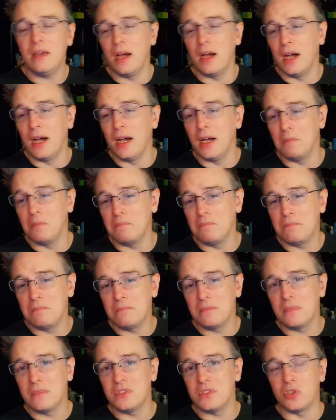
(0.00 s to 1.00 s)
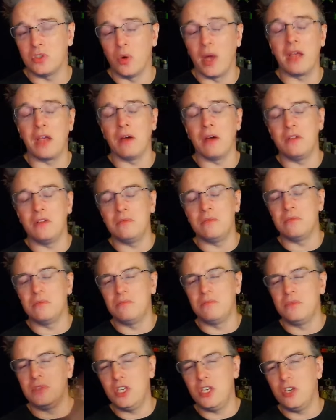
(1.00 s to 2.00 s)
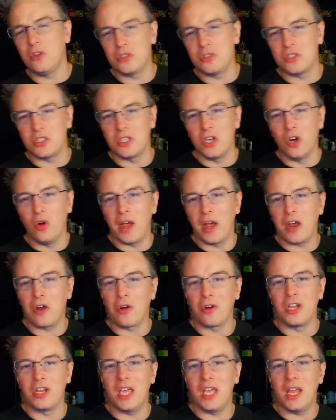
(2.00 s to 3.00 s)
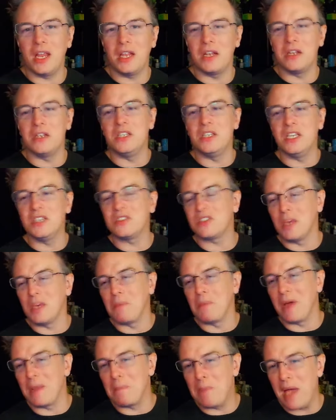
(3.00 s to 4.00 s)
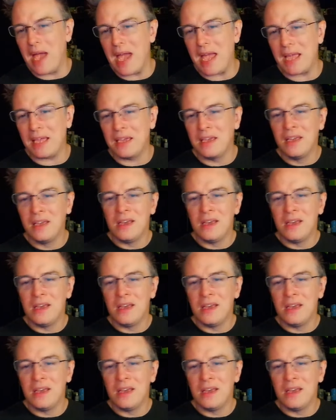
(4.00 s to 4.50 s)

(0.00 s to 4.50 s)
Um, so I, I years ago, I herniated a disc in my back.